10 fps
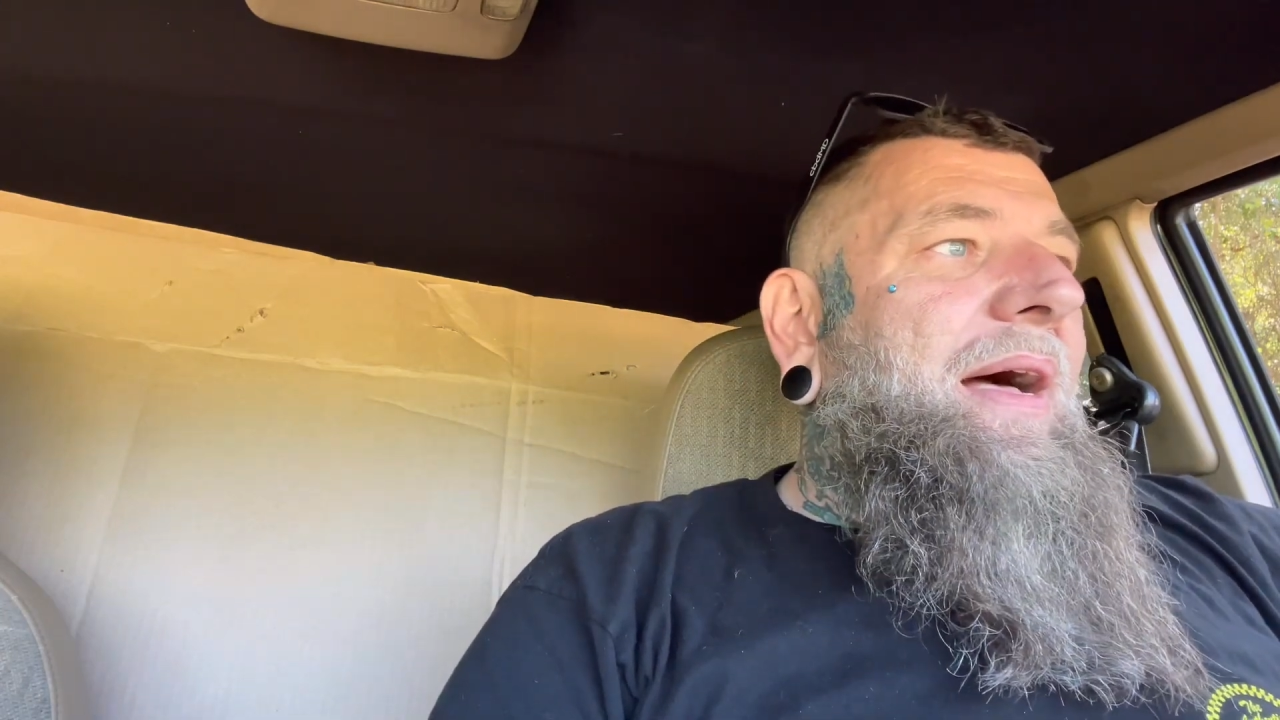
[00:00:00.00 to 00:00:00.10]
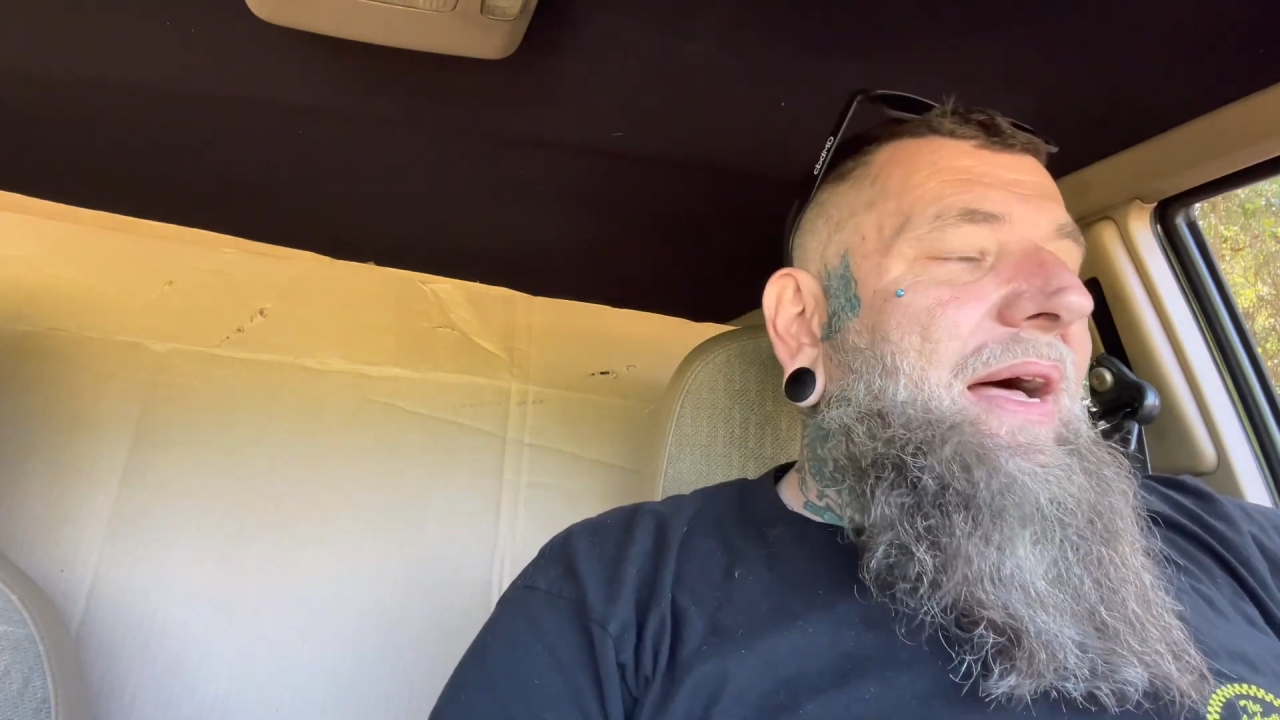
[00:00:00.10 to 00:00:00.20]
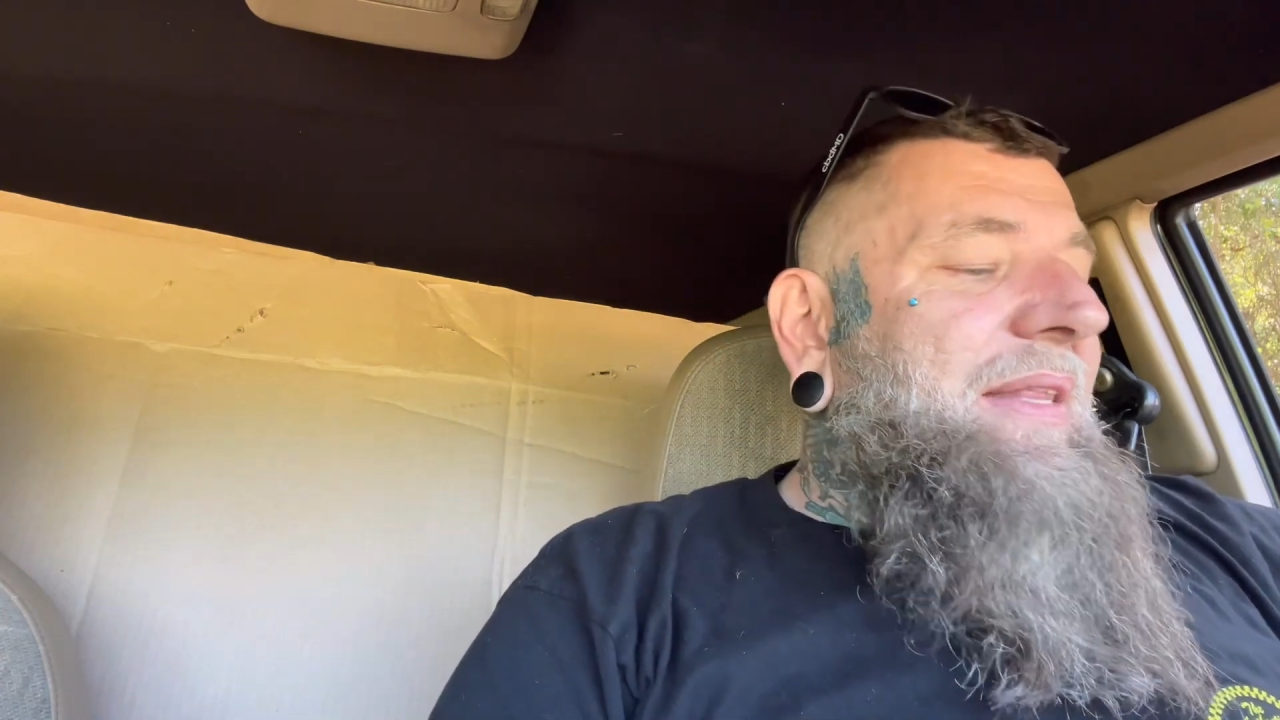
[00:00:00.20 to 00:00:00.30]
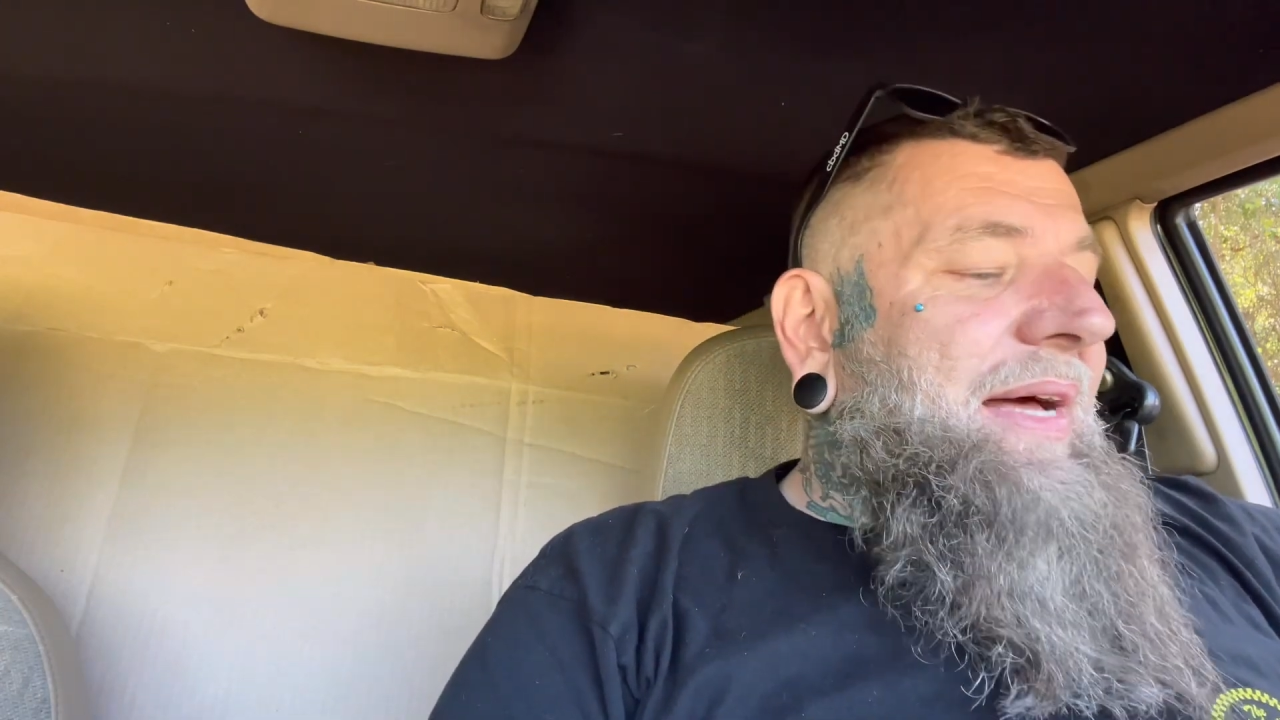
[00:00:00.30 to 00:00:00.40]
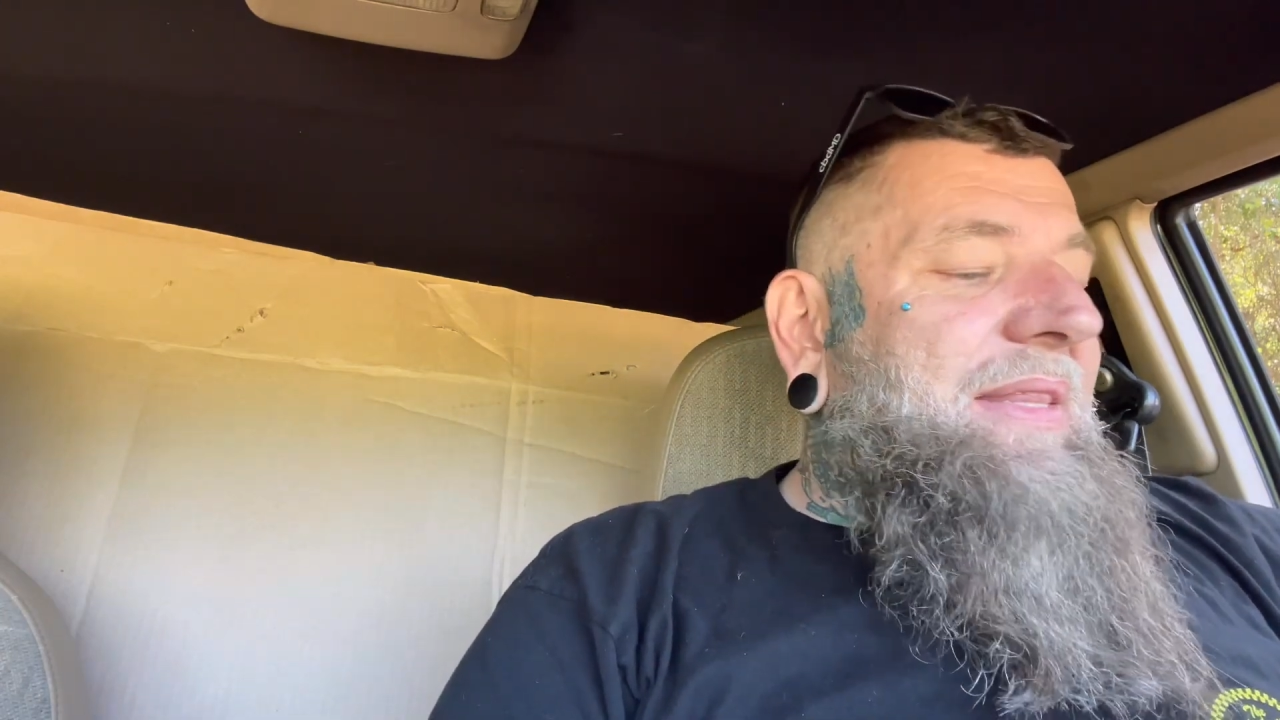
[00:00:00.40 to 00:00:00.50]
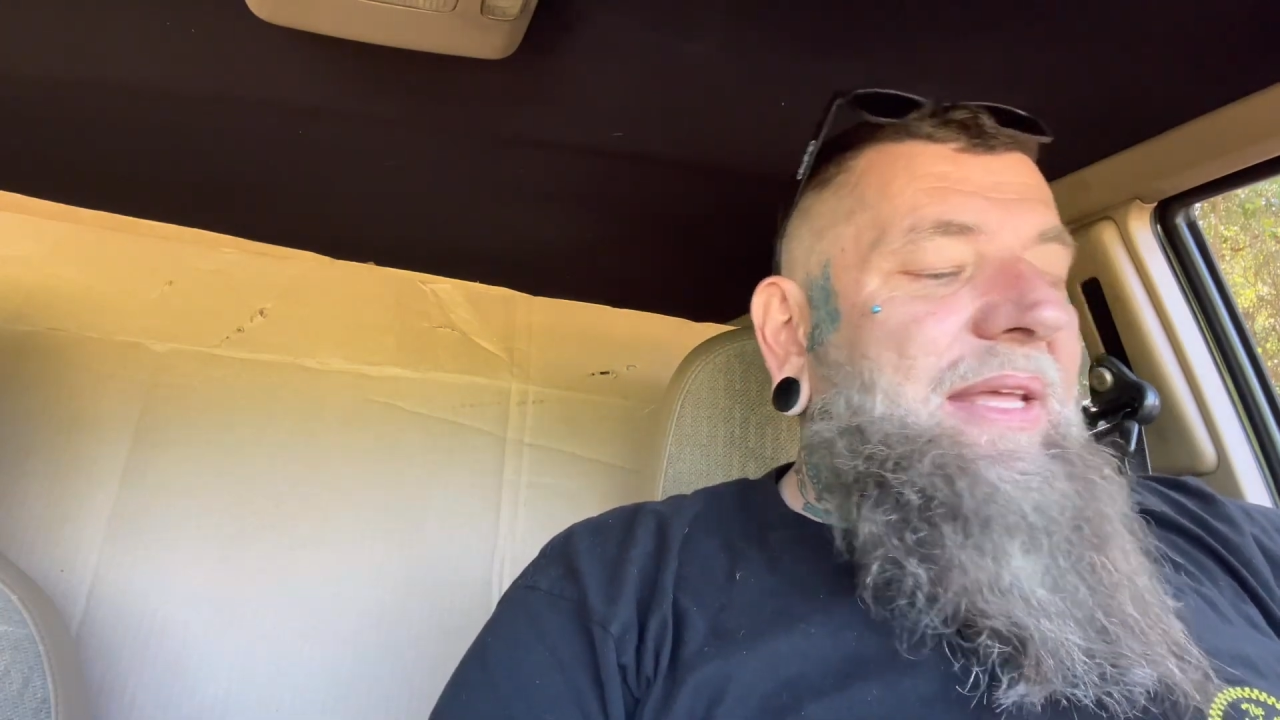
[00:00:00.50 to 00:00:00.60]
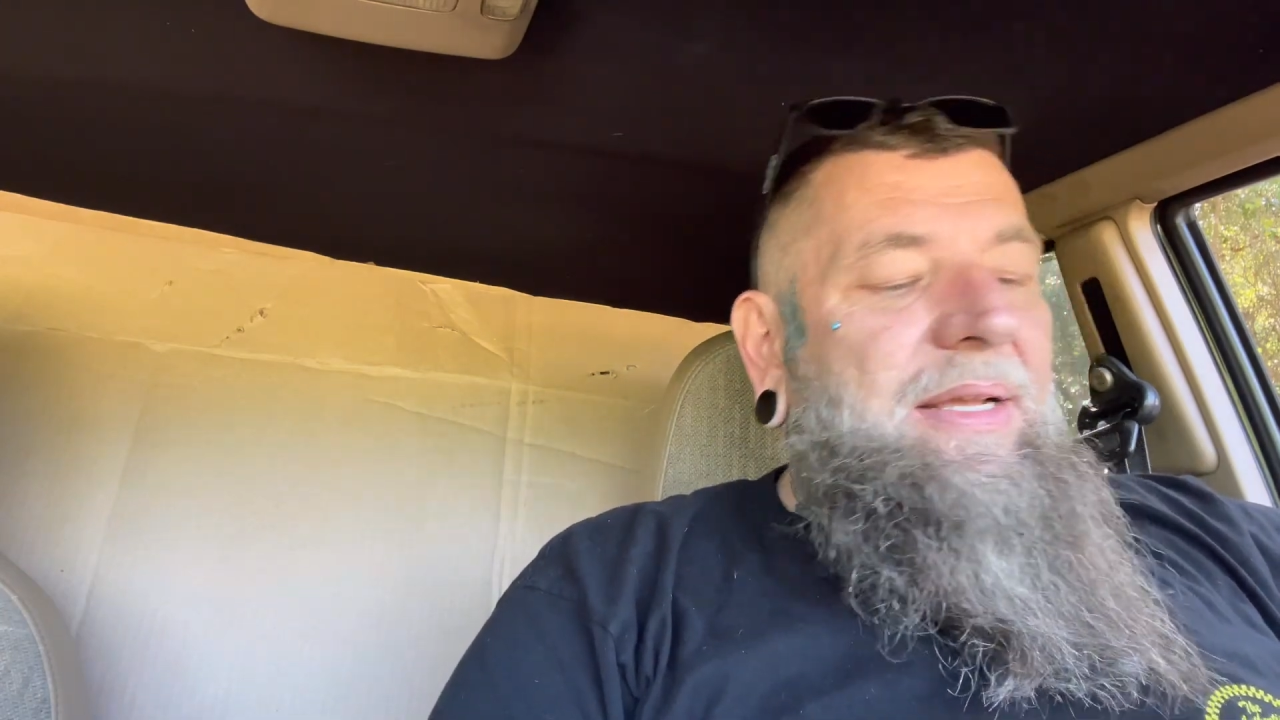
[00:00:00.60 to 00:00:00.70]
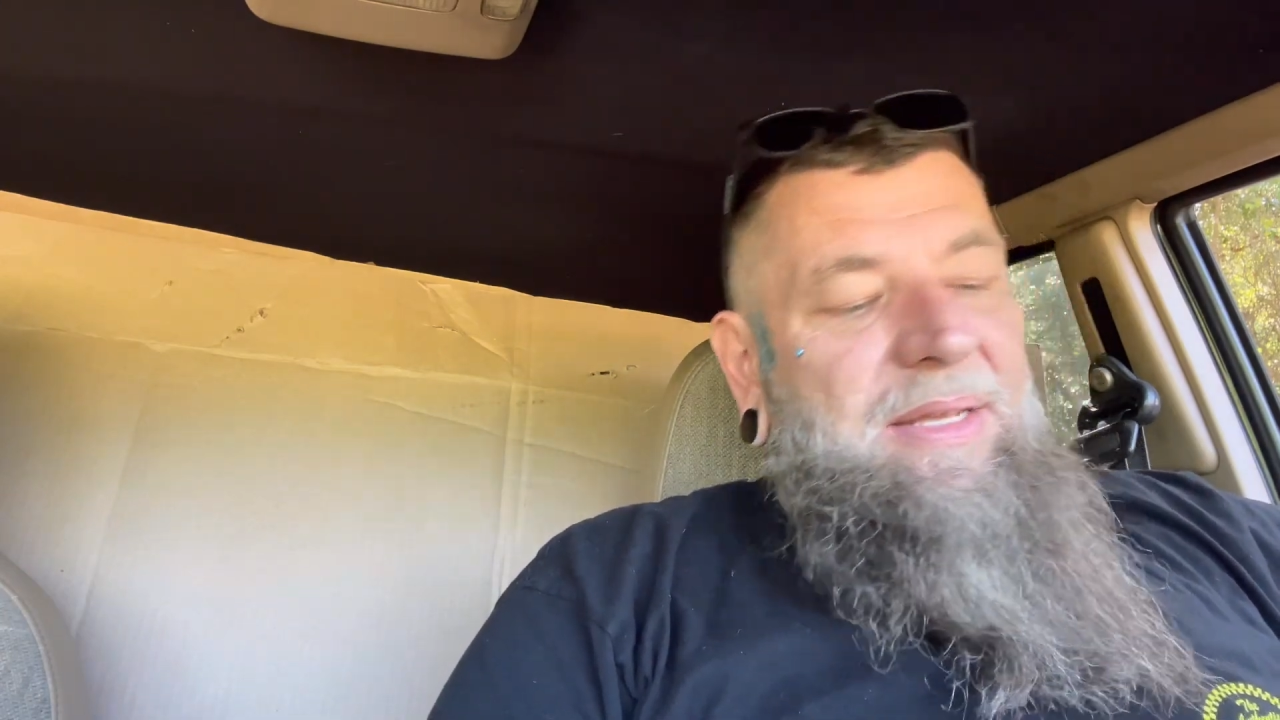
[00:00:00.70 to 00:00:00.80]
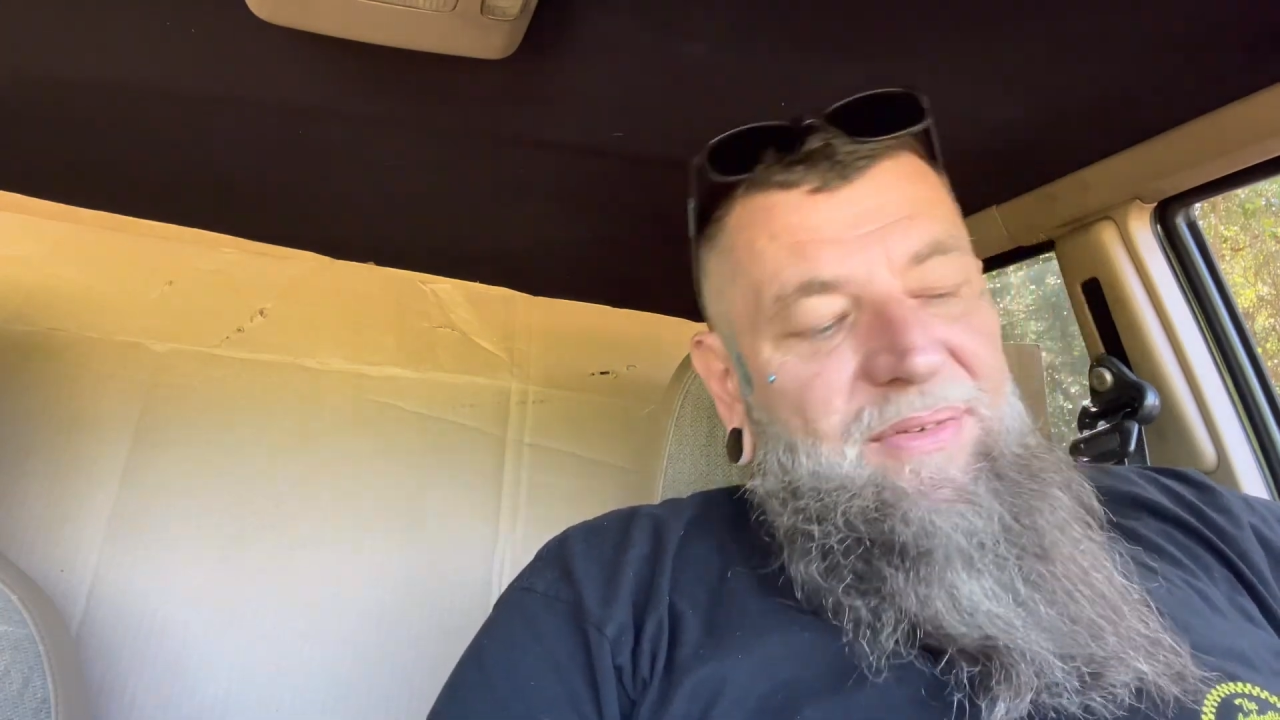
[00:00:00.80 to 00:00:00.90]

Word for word: I, I think